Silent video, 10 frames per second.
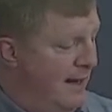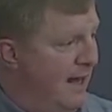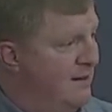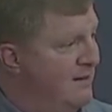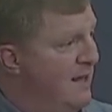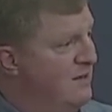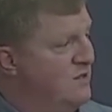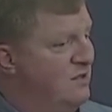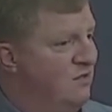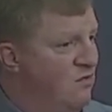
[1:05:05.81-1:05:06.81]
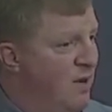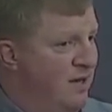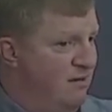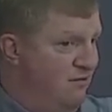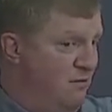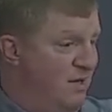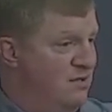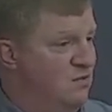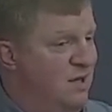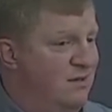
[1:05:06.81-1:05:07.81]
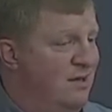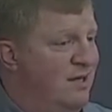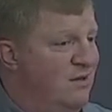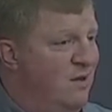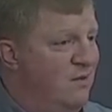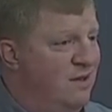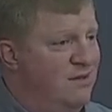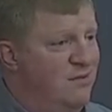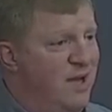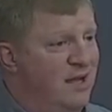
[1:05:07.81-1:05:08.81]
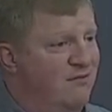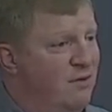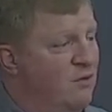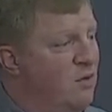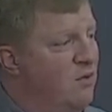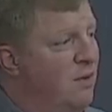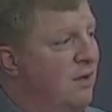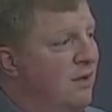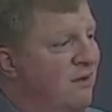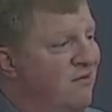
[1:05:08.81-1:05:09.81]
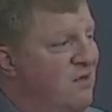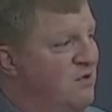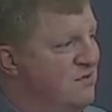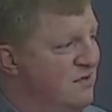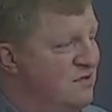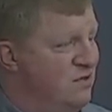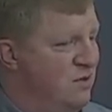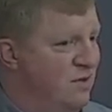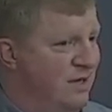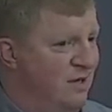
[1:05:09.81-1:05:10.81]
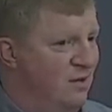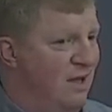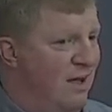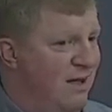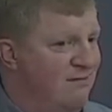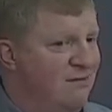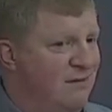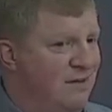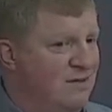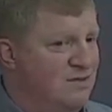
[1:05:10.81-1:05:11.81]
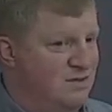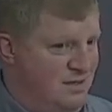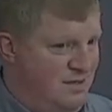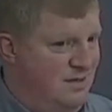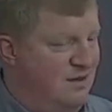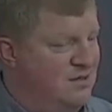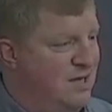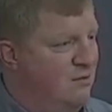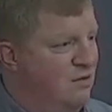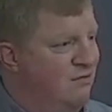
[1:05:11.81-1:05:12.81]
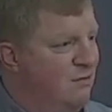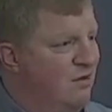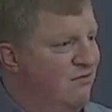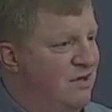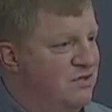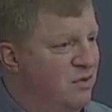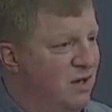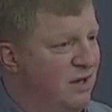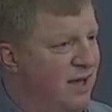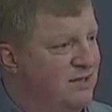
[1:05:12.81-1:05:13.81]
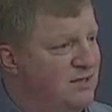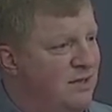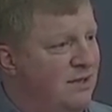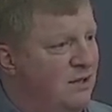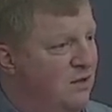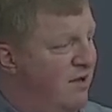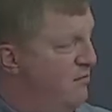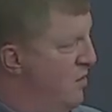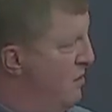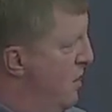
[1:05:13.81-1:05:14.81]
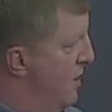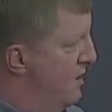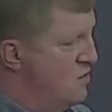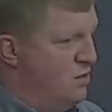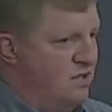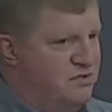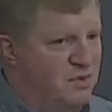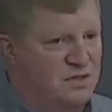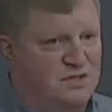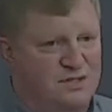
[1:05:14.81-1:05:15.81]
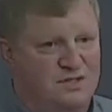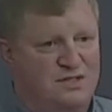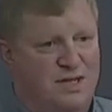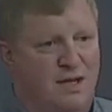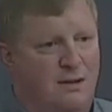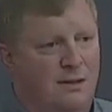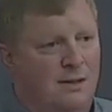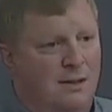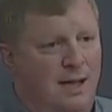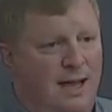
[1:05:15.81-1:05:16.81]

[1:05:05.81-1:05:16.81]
And that is a good reminder for me as well to let you know that at the back of our room, for those of us who are here live, is uh, our table from our friends at Prairie Lights who have both Marc and Julie's books to sell.